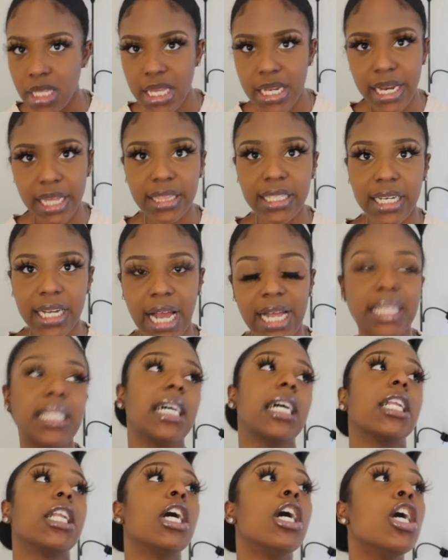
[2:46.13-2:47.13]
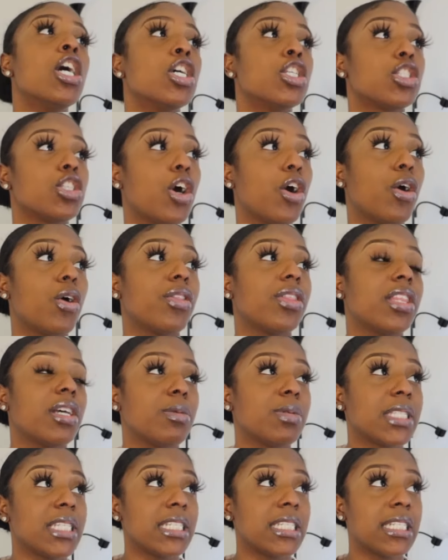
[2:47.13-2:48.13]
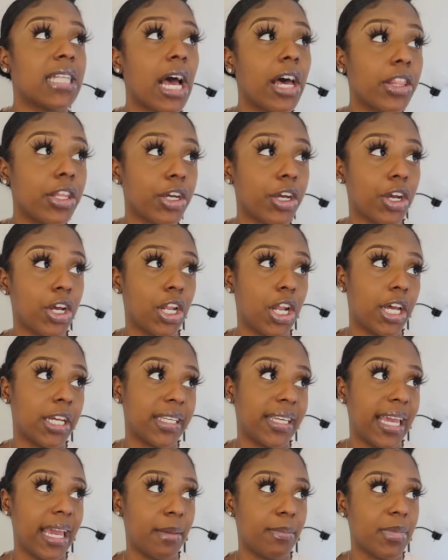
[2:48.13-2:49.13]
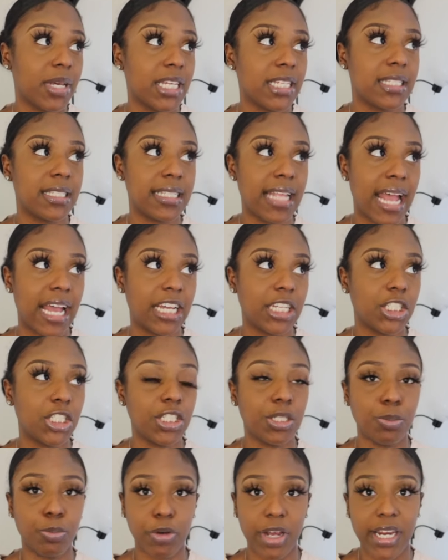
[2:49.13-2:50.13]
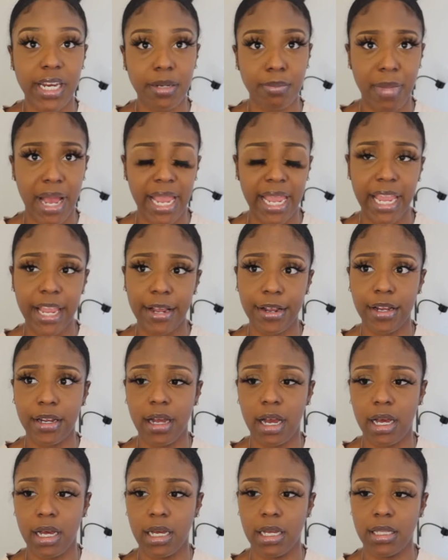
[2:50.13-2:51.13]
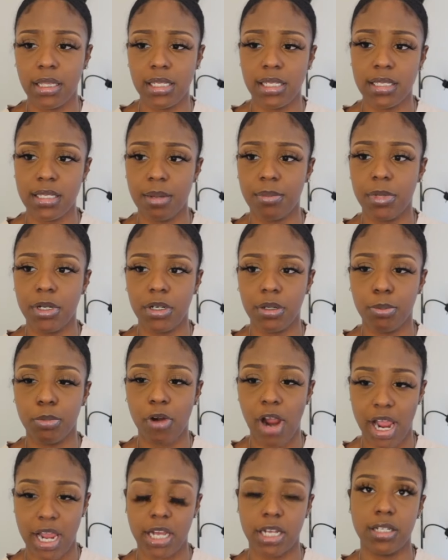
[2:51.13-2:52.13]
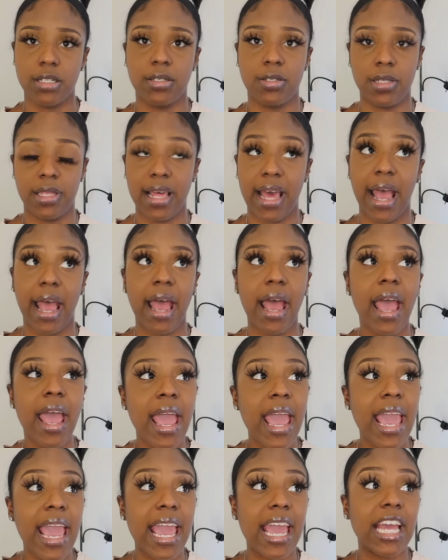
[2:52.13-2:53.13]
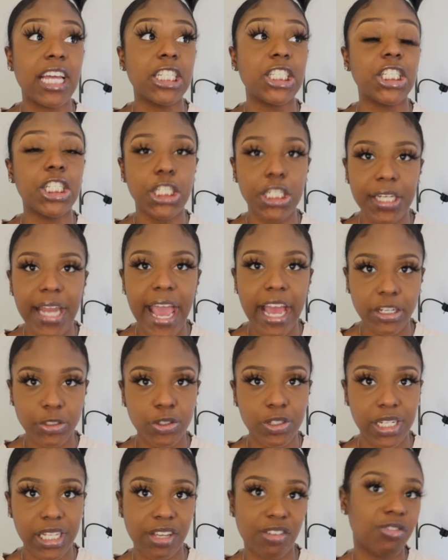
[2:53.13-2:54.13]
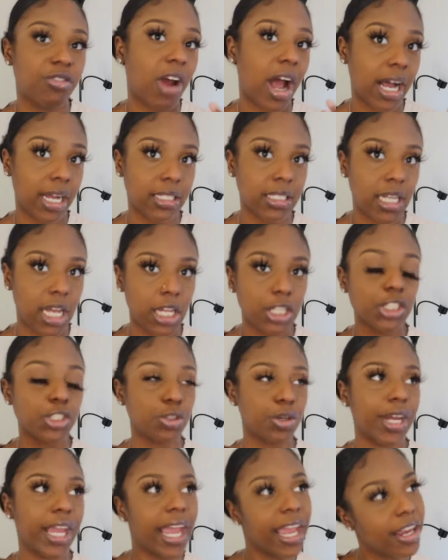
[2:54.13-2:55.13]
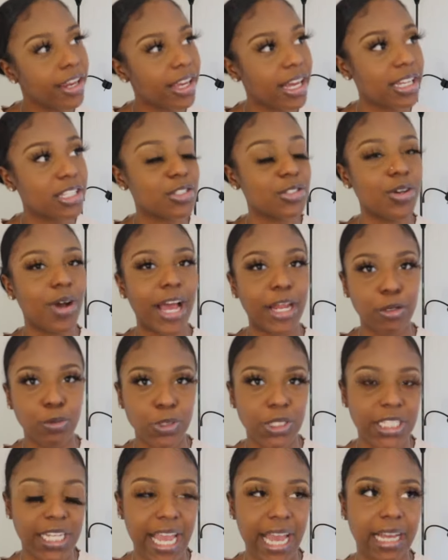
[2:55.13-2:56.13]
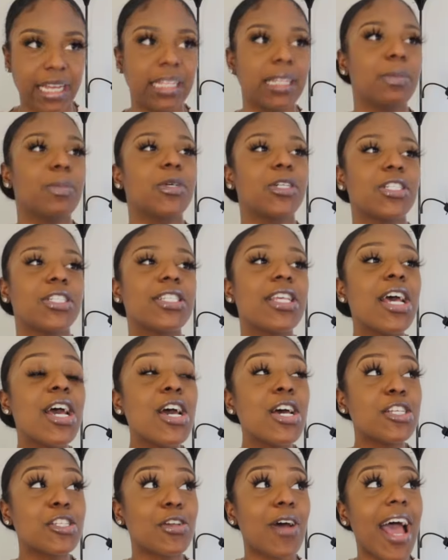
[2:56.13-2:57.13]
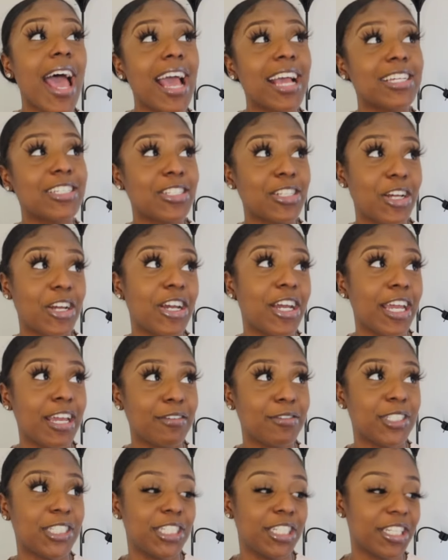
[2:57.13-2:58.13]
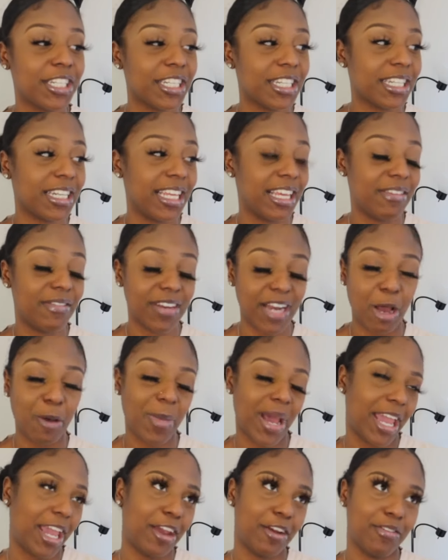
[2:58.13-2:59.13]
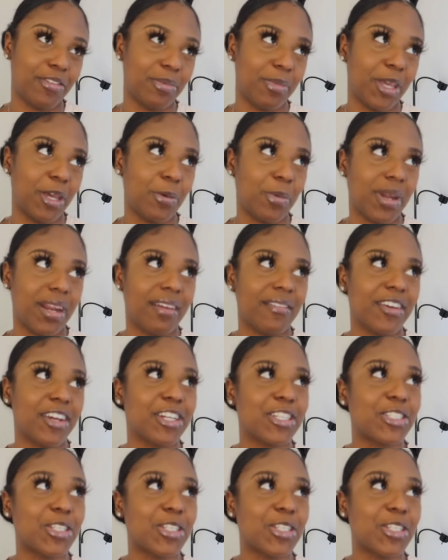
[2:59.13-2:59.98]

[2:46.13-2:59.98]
Nothing got done. So there was this other girl on campus that she braided my hair the summer prior to that. And she naturally rocked a short haircut, so I knew she had clippers. So I asked her if she could even out my hair for me or whatever.